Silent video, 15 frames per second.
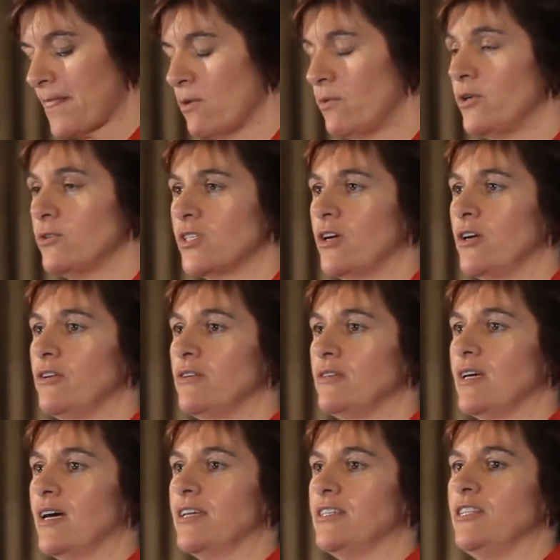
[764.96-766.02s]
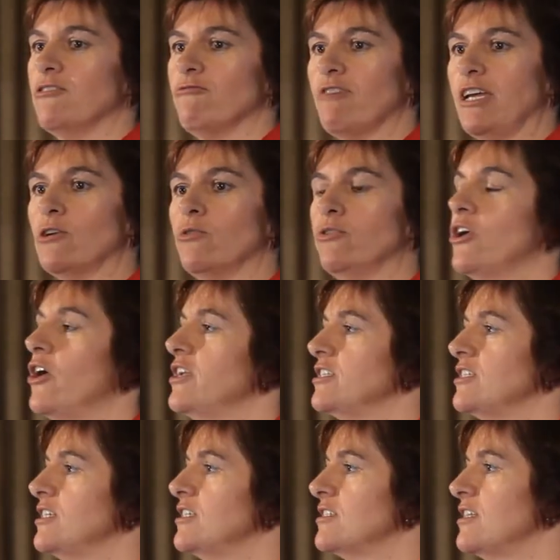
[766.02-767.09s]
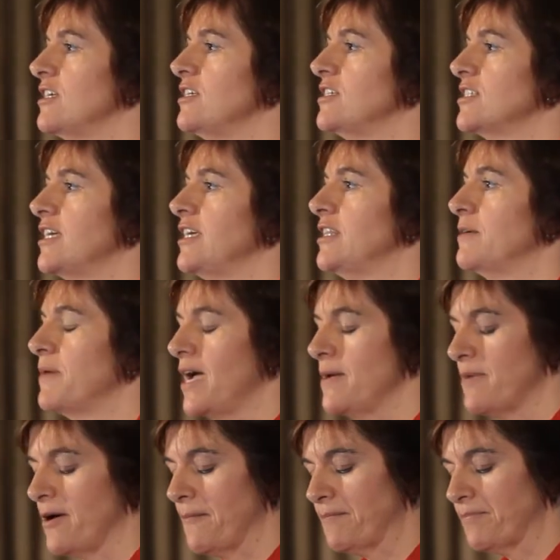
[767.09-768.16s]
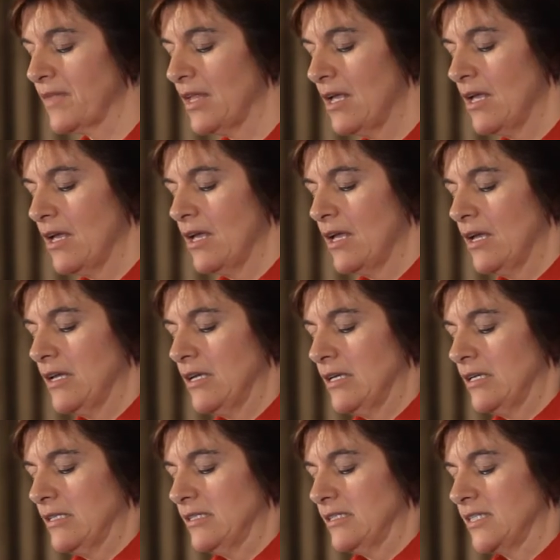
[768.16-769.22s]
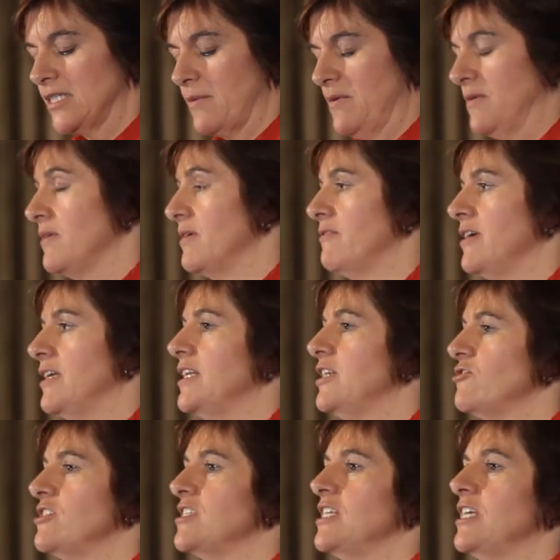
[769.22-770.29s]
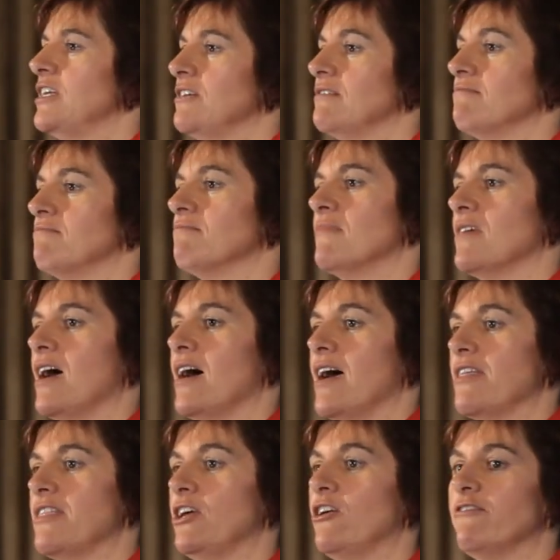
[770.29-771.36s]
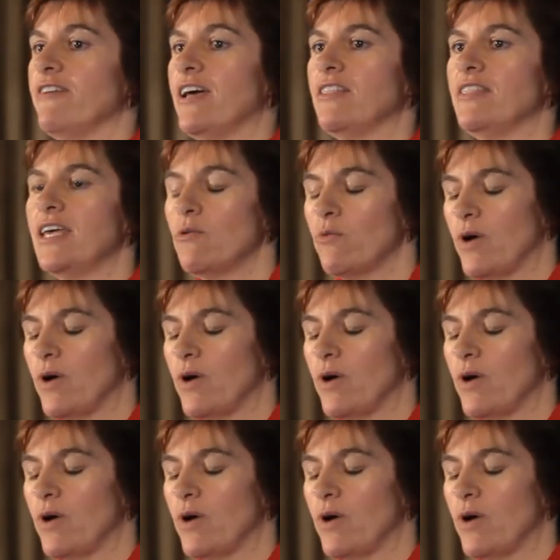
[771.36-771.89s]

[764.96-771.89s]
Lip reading: We also did the recall notices that you see in the paper. So an interesting thing I found there,